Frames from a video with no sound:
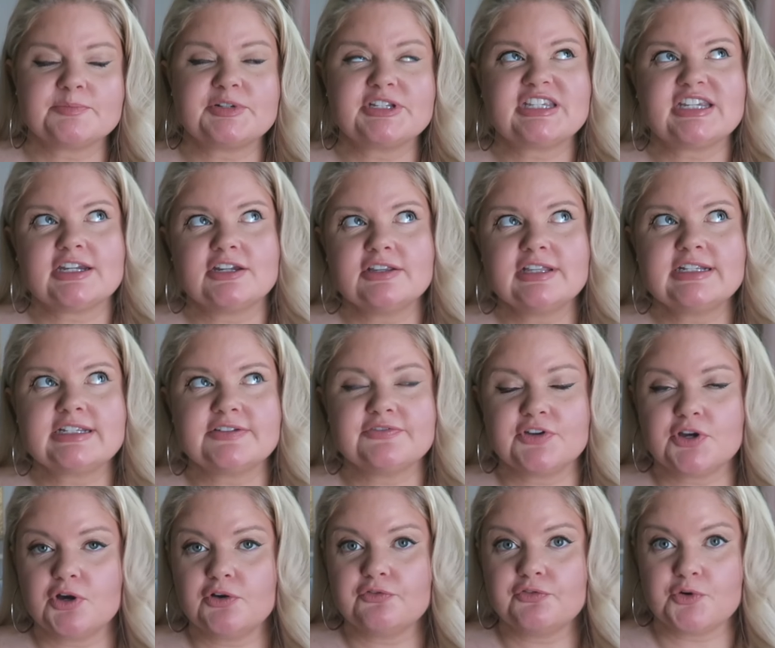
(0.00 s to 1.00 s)
particularly
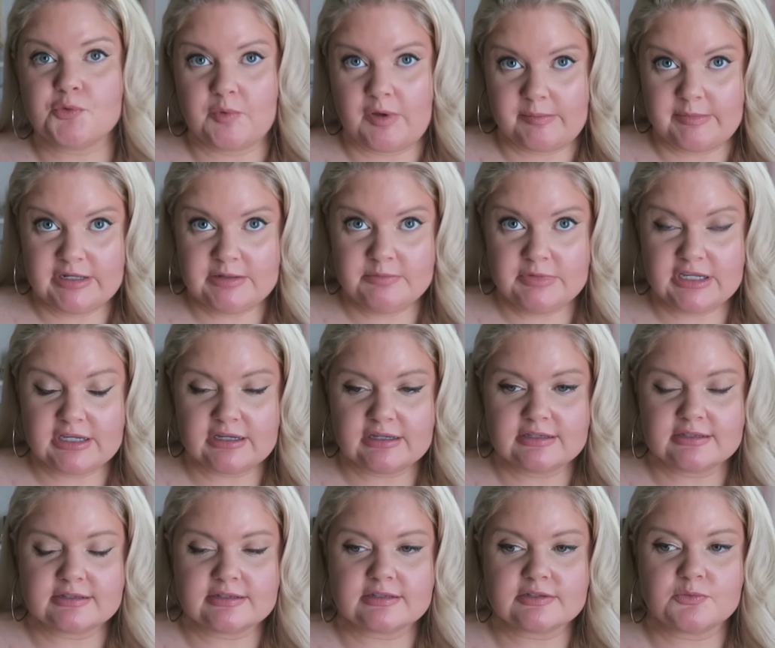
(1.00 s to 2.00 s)
difficult for women
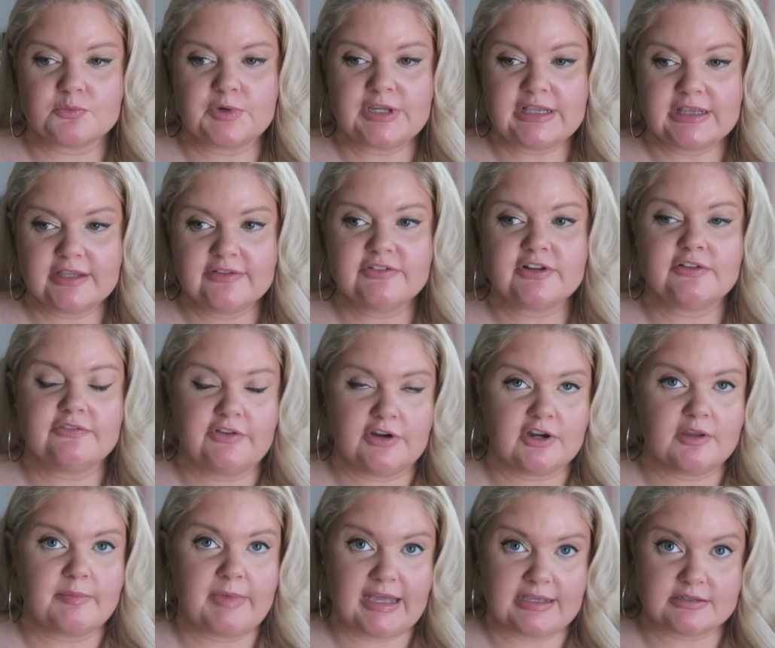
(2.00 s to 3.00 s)
because we live in a
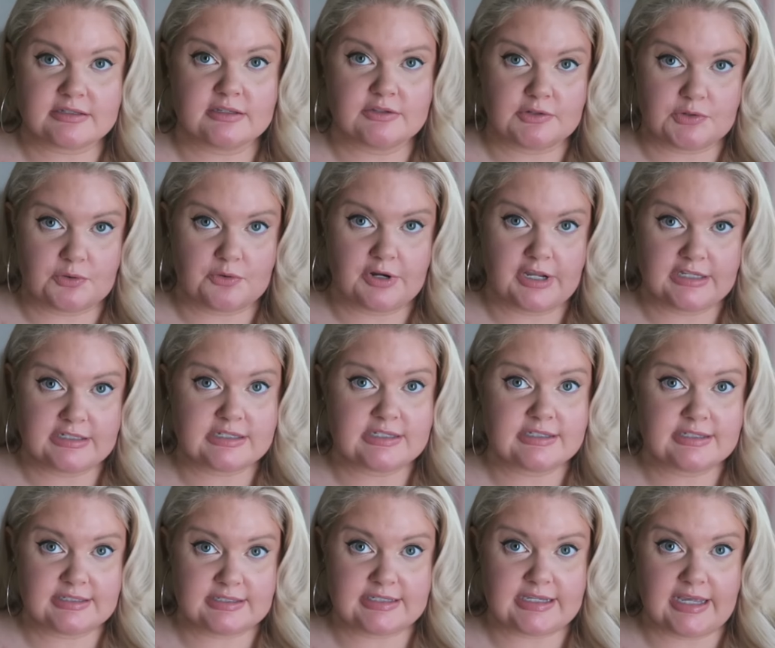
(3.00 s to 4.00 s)
very masculine oriented
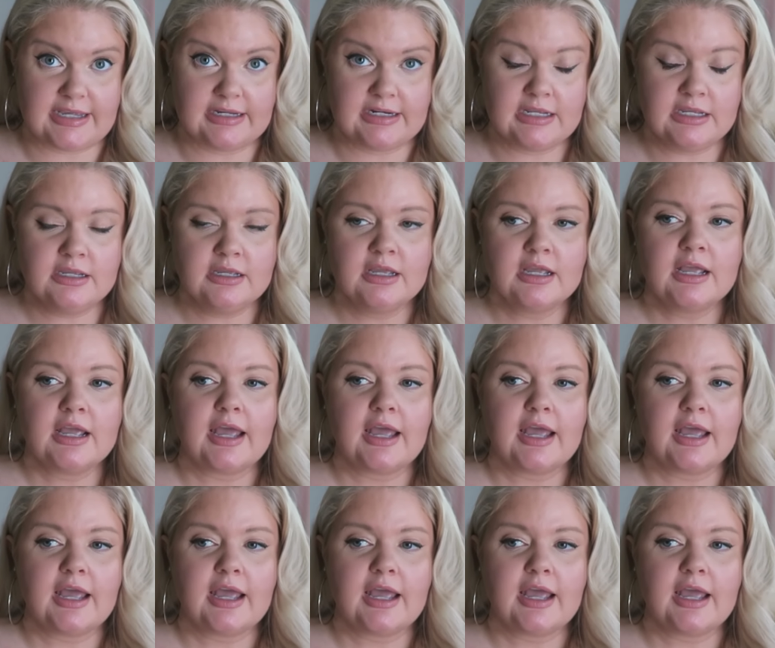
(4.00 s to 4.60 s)
society,